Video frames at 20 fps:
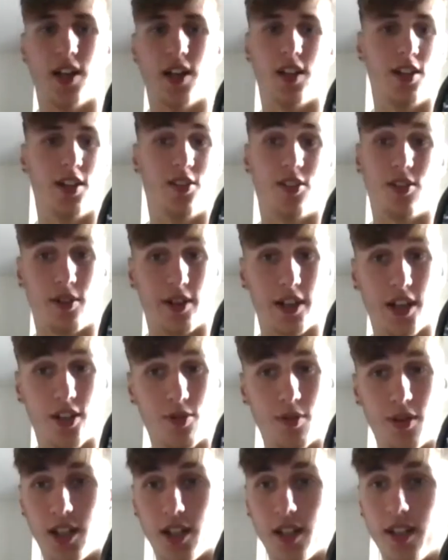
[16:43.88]
until I get
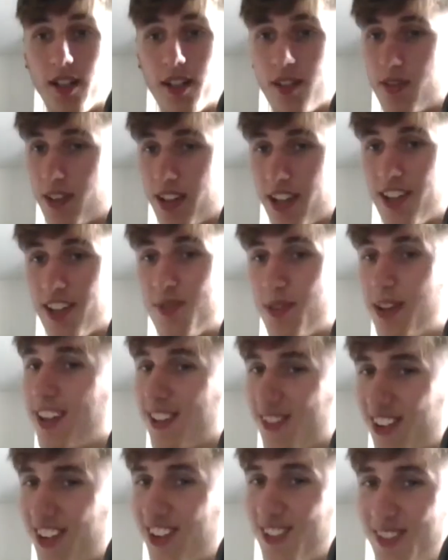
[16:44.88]
20. If I get 20, I've
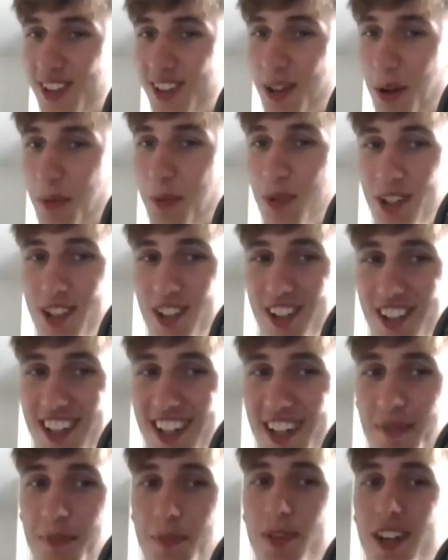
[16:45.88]
had a pretty good
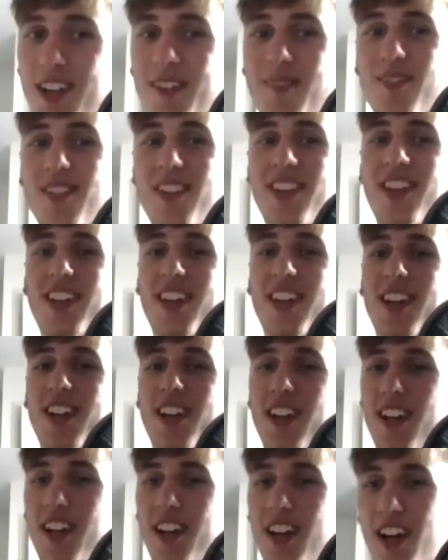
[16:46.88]
year. But
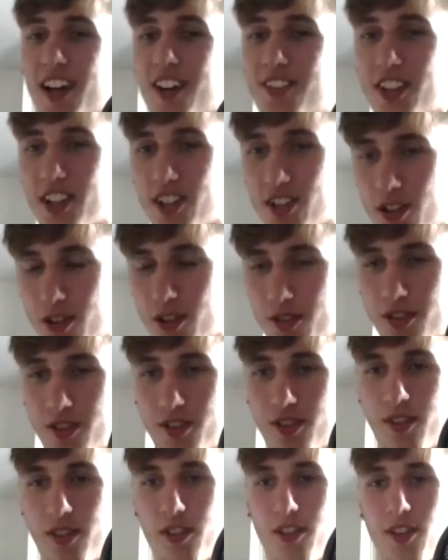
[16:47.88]
I set
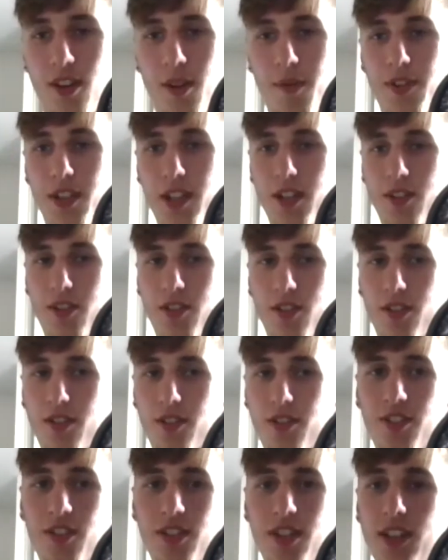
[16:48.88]
goals. Some things are
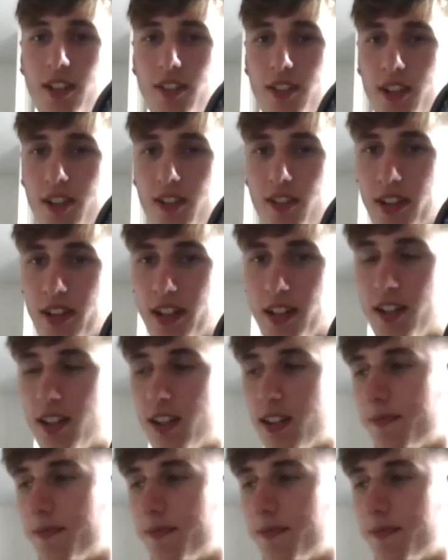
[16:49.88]
as easy as like